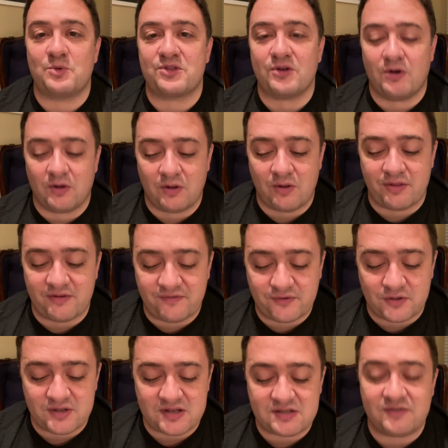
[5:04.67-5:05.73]
with all the
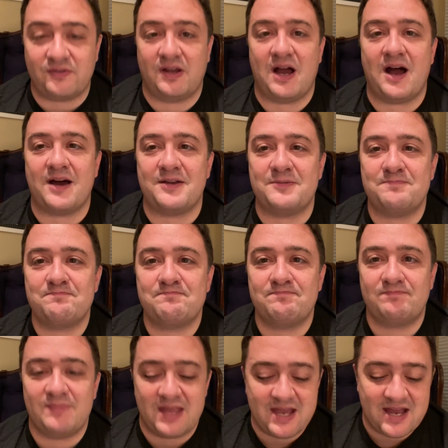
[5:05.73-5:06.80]
fullness of God.
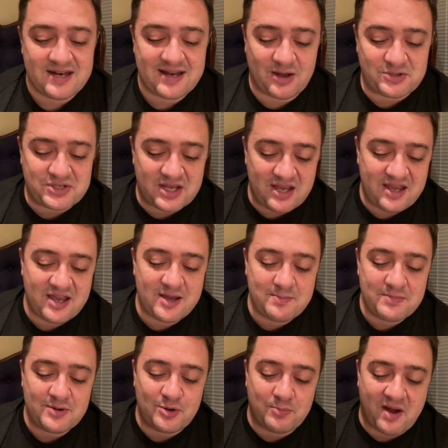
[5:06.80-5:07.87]
Now, to him
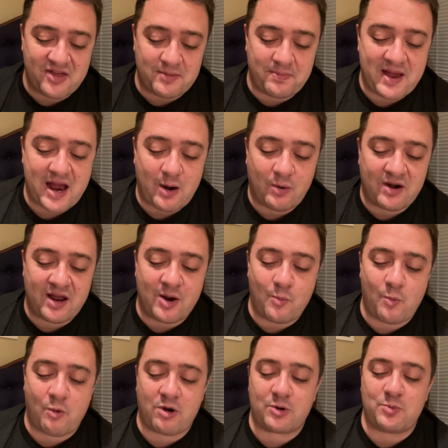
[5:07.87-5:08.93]
who by the power at
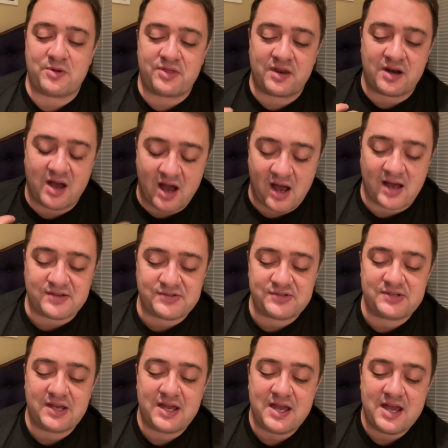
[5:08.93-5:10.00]
work within us
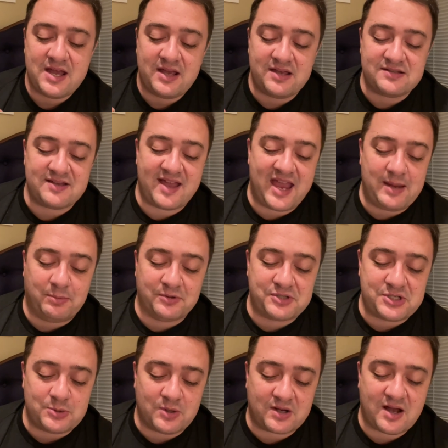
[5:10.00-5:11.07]
is able
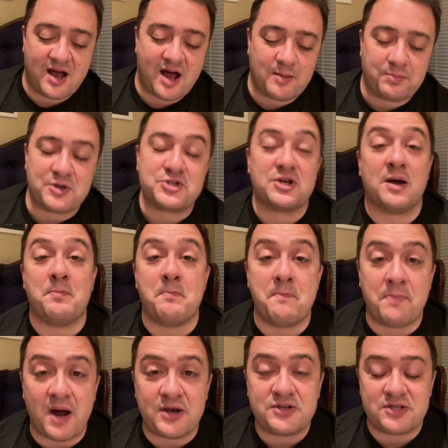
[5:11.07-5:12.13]
to accomplish
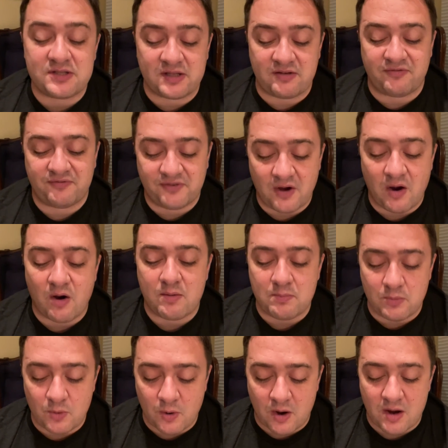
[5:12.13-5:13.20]
abundantly far
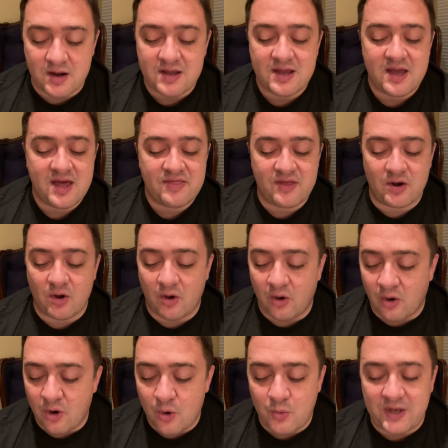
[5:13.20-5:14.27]
more than
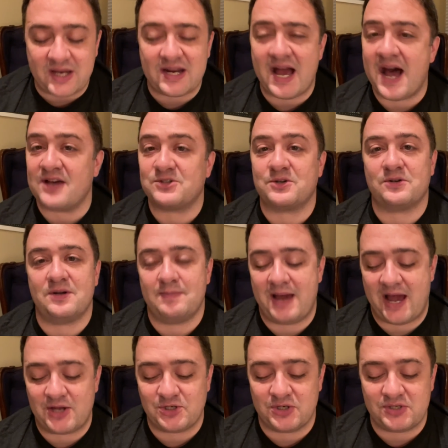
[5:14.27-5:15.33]
all we can ask or
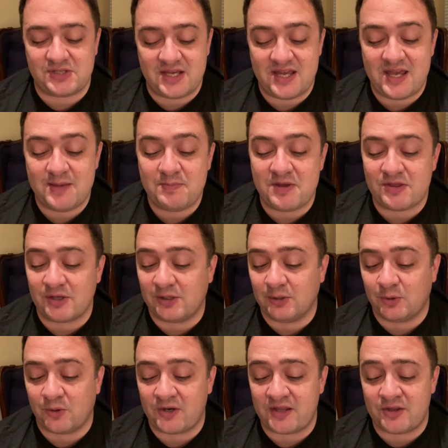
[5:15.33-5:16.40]
imagine, to him be the
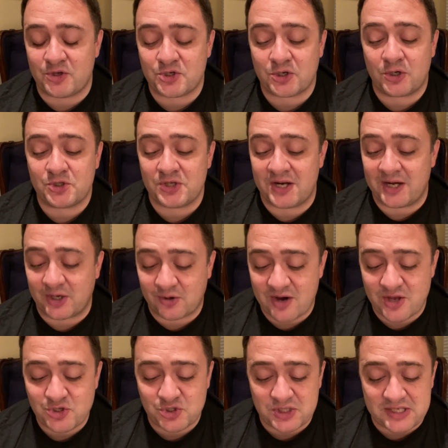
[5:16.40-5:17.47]
glory in the church and in
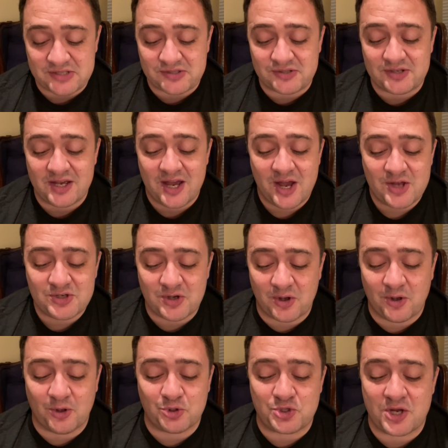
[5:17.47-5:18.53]
Christ Jesus to
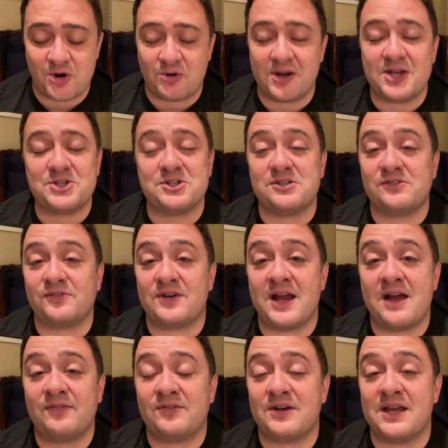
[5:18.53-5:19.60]
all generations
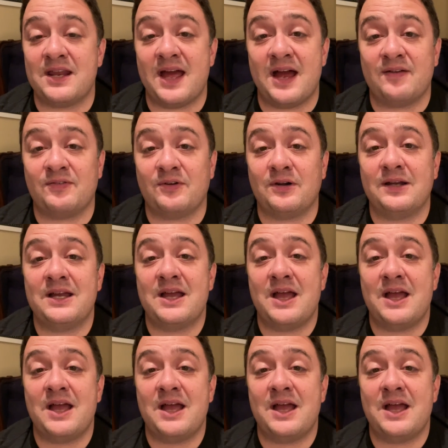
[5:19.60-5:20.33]
forever and ever.